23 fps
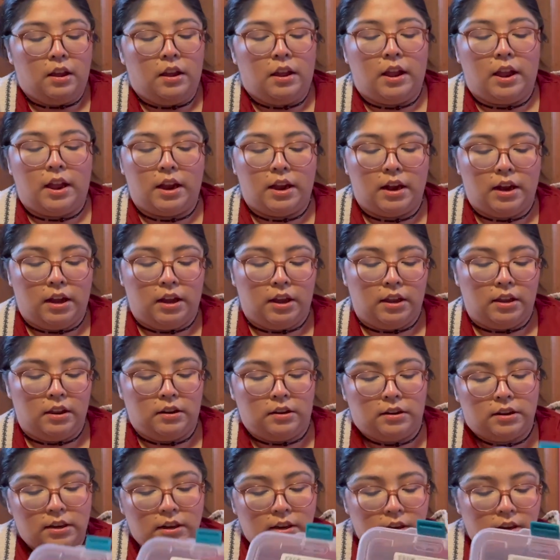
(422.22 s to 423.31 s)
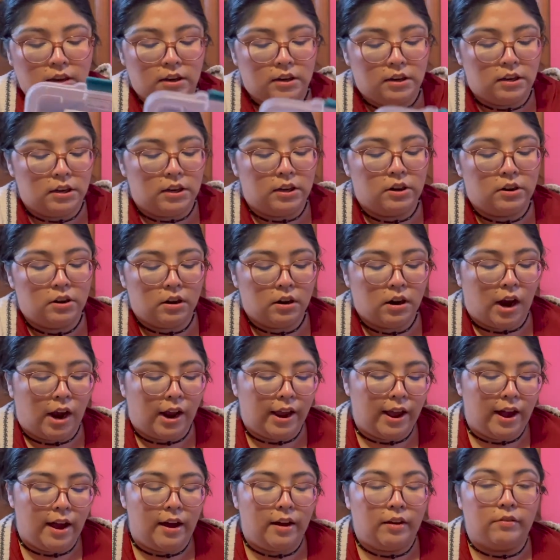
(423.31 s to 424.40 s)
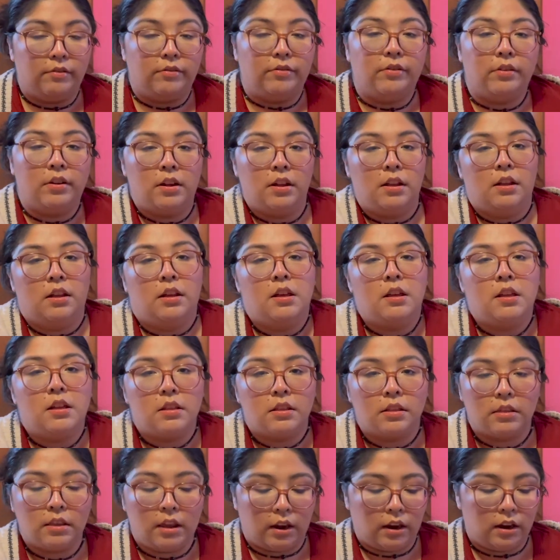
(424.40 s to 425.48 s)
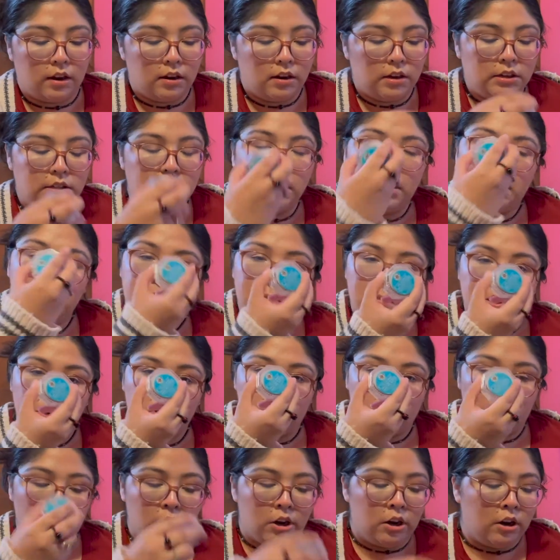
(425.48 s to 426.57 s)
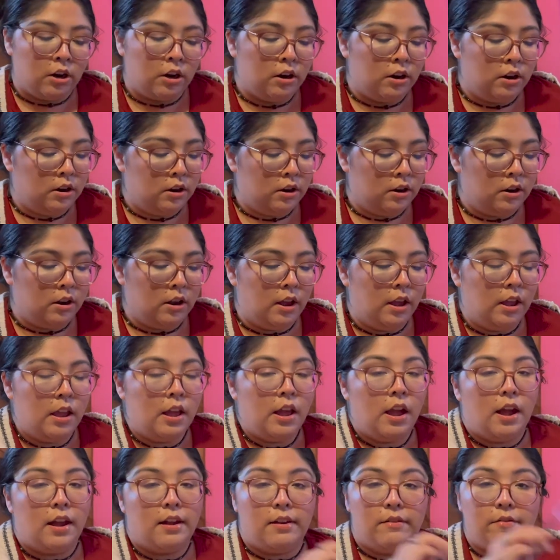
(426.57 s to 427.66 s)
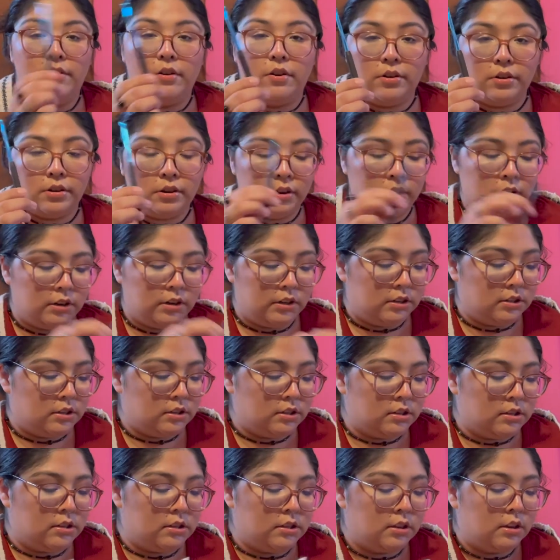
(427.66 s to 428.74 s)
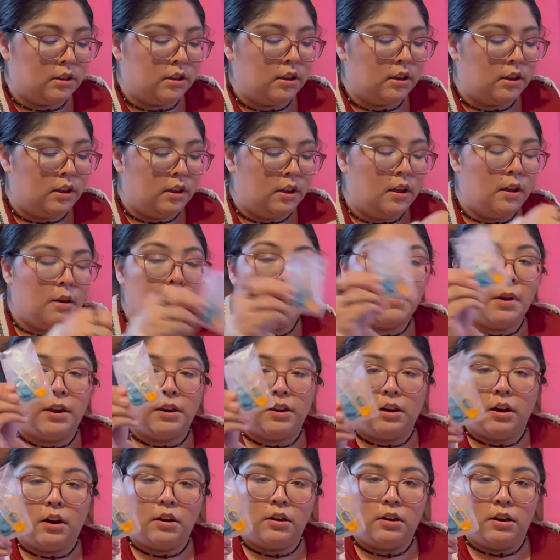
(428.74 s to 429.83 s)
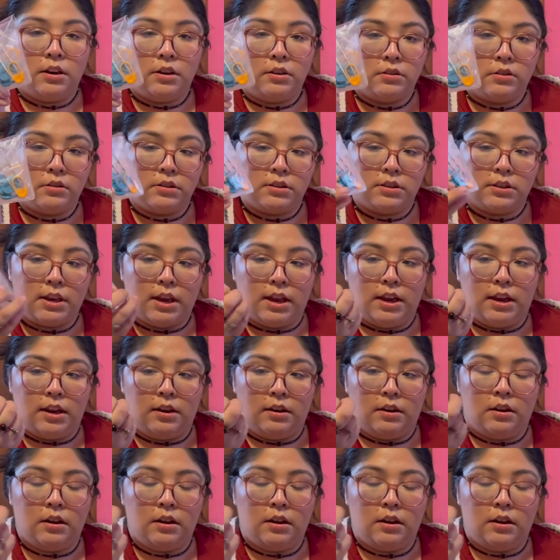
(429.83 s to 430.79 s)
And in here I have like a tape measure, I have hooks, my yarn needles and